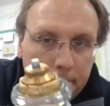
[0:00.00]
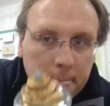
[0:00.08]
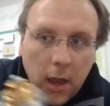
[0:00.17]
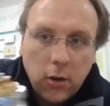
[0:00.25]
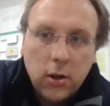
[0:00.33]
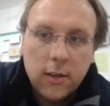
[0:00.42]

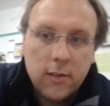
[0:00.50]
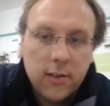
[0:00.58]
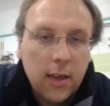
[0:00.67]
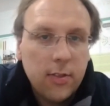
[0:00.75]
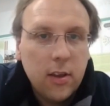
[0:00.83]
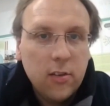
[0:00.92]
Now you can
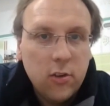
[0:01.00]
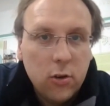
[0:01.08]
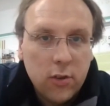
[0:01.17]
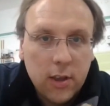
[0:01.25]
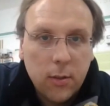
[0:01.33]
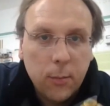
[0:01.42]
set this
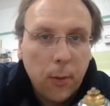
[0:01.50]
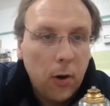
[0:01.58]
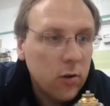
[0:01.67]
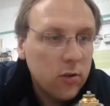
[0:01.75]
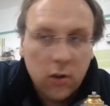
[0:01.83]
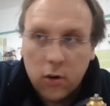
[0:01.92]
using the
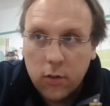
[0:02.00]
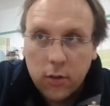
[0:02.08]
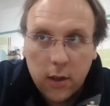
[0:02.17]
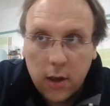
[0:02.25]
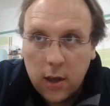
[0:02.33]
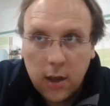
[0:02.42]
box on
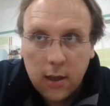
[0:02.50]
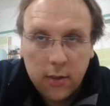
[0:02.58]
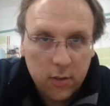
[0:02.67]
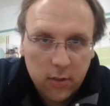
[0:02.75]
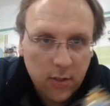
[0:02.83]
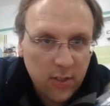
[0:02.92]

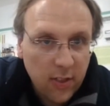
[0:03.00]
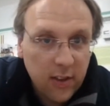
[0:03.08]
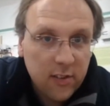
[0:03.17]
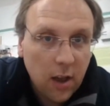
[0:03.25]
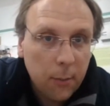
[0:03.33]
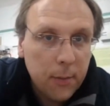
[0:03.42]
these
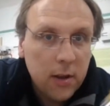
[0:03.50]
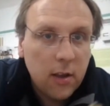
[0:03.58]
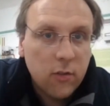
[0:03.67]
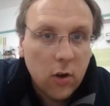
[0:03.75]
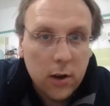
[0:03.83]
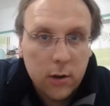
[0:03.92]
come in.
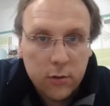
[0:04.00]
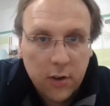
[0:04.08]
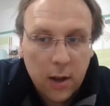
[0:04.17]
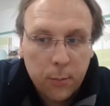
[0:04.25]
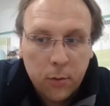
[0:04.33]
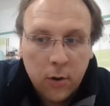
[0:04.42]
They've got a little
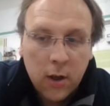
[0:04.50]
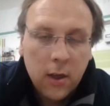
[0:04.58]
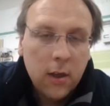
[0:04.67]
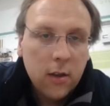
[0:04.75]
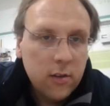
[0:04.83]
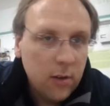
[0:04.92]
table
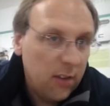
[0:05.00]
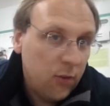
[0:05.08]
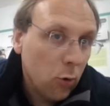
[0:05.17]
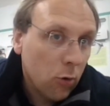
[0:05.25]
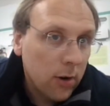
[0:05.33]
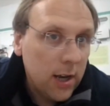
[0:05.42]
if
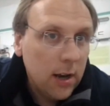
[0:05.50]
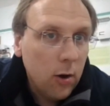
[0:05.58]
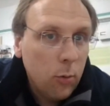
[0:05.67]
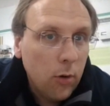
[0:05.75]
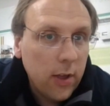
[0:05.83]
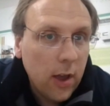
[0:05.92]
you already know
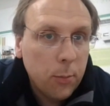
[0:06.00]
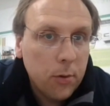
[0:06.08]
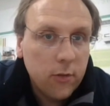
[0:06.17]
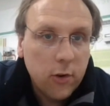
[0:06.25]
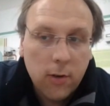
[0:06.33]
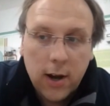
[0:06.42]
what the output
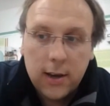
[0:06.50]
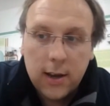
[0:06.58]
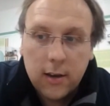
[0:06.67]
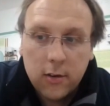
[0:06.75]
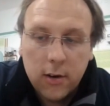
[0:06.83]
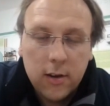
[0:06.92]
of your
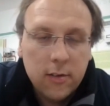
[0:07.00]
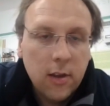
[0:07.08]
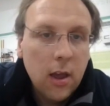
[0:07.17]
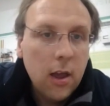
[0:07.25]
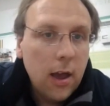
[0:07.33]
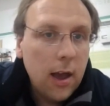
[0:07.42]
radiator is,
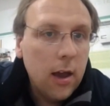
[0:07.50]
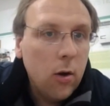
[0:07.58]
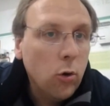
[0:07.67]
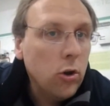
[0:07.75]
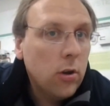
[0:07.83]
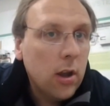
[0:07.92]

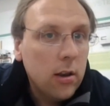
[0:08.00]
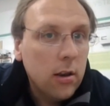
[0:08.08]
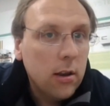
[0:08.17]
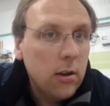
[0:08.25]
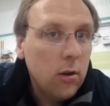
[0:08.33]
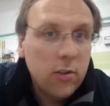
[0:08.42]
or you can
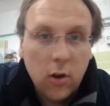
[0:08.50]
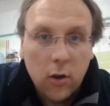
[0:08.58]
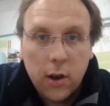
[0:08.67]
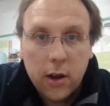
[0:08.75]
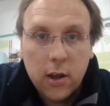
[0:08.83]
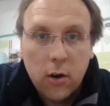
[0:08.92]
use the
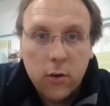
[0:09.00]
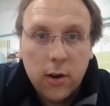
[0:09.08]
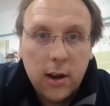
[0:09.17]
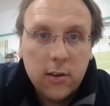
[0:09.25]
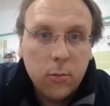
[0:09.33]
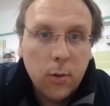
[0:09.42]
online
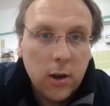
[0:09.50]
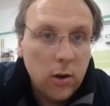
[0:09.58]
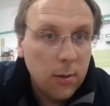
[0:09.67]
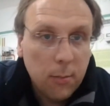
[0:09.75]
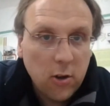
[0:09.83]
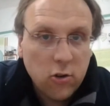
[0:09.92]
calculator where you
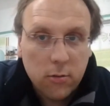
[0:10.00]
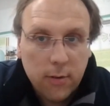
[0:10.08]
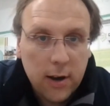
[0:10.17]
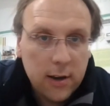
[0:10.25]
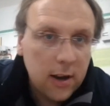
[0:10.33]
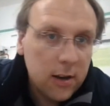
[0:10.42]
can measure the
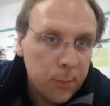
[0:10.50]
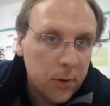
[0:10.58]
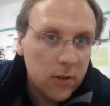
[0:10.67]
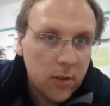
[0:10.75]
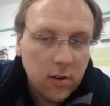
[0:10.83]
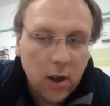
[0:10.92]
radiator, put
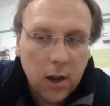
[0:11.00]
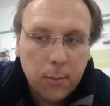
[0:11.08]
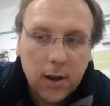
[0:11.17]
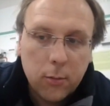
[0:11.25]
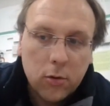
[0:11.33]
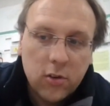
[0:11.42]
in the type,
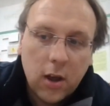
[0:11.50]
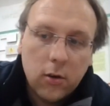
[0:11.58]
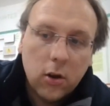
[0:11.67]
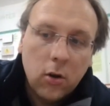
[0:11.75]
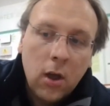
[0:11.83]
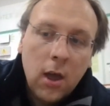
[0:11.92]
and it will tell
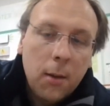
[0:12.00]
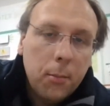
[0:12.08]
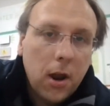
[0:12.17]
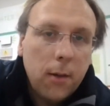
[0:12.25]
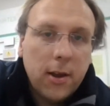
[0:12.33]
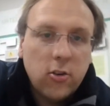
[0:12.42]
you.
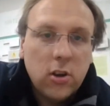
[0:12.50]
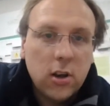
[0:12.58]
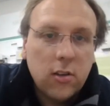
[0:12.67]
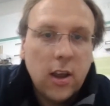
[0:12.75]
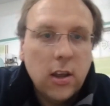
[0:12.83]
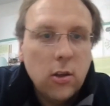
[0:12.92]
But I'm actually going
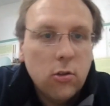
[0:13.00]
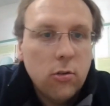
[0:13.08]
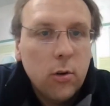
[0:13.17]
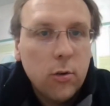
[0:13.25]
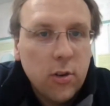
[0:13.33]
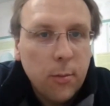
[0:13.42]
to take you
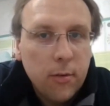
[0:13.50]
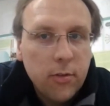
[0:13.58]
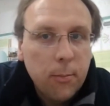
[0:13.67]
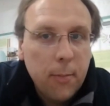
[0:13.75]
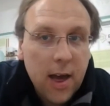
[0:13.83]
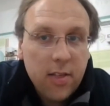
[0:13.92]
through some of
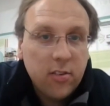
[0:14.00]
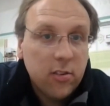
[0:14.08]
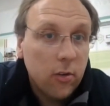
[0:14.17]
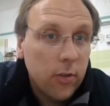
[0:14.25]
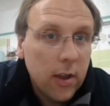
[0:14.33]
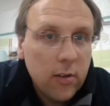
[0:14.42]
the maths
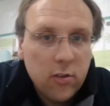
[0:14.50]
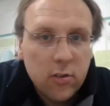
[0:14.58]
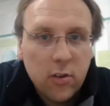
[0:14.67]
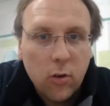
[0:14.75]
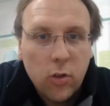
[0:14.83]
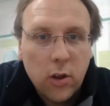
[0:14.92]
on this
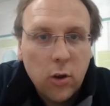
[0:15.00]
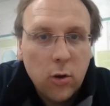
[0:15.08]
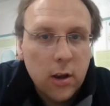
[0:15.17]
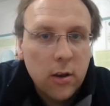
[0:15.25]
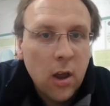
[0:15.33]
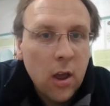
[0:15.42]
so that you
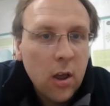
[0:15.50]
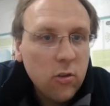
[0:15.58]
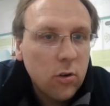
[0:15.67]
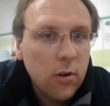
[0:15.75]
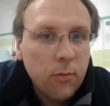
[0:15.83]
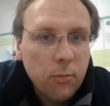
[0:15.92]
can
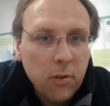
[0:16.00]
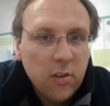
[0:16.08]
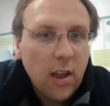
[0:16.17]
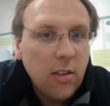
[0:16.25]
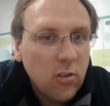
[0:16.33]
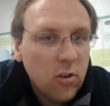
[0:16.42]
sort of
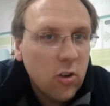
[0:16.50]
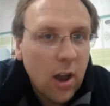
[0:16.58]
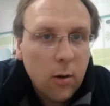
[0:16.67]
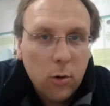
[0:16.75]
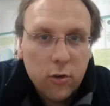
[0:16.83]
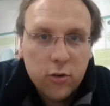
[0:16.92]
sensor check
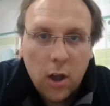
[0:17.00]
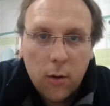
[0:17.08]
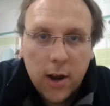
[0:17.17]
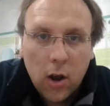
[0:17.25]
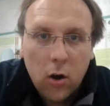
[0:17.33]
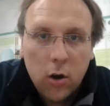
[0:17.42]
what's
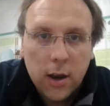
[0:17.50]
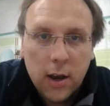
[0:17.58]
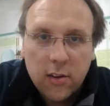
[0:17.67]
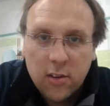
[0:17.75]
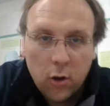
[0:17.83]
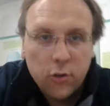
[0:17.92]
going on, and
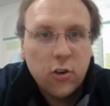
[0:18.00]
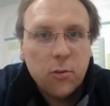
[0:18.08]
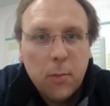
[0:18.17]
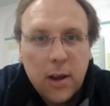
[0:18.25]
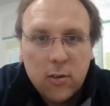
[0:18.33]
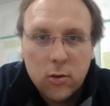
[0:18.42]
it's not just
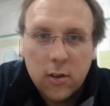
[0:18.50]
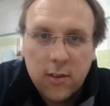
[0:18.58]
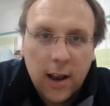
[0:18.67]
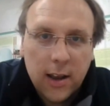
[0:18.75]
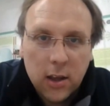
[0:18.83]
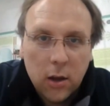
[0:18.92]
me sort of
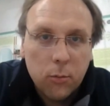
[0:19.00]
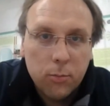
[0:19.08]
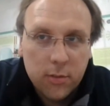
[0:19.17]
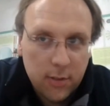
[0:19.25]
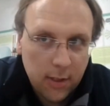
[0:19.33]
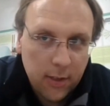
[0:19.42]
telling you
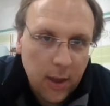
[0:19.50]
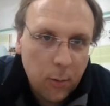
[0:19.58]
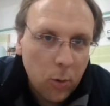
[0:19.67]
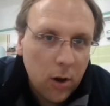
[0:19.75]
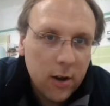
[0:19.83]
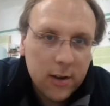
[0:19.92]
that they
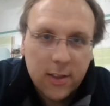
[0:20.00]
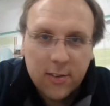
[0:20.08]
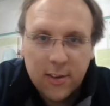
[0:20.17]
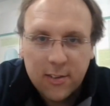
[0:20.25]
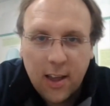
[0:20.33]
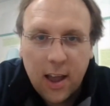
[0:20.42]
work.
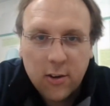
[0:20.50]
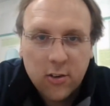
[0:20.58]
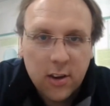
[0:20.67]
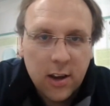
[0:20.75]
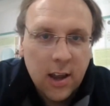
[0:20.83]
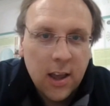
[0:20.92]
This is
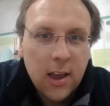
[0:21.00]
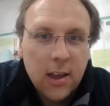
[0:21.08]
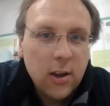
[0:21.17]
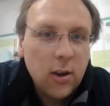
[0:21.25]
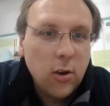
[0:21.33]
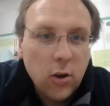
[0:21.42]
actually,
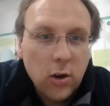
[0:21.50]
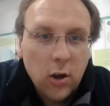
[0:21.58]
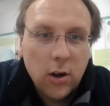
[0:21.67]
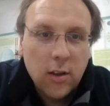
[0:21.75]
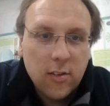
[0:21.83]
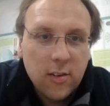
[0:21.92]

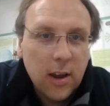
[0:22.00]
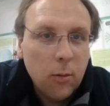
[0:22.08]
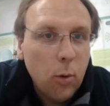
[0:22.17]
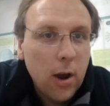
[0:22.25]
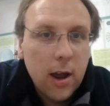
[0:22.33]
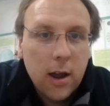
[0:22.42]
you can see
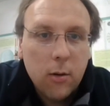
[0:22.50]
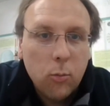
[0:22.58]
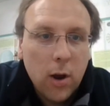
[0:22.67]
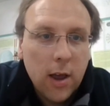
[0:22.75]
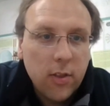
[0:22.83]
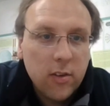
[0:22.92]
where
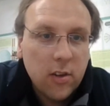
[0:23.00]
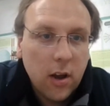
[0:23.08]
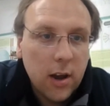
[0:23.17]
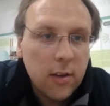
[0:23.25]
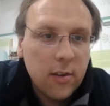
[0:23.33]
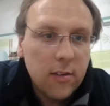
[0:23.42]
the
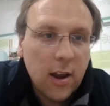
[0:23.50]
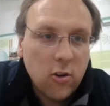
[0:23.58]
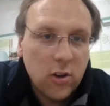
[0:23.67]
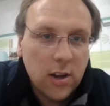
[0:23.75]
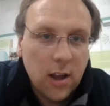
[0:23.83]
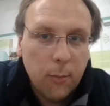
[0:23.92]
science has
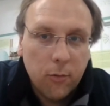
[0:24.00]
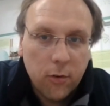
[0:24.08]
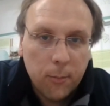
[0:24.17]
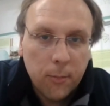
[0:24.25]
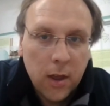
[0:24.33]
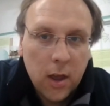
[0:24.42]
actually come
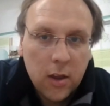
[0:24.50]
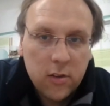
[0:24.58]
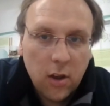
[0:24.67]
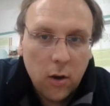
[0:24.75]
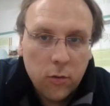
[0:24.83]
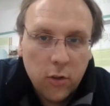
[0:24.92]
from.
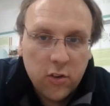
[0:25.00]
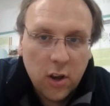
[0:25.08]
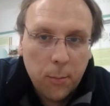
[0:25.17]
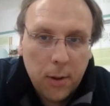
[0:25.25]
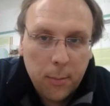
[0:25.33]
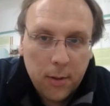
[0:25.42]
So there's going
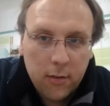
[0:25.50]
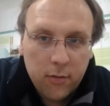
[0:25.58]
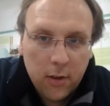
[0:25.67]
to be a bit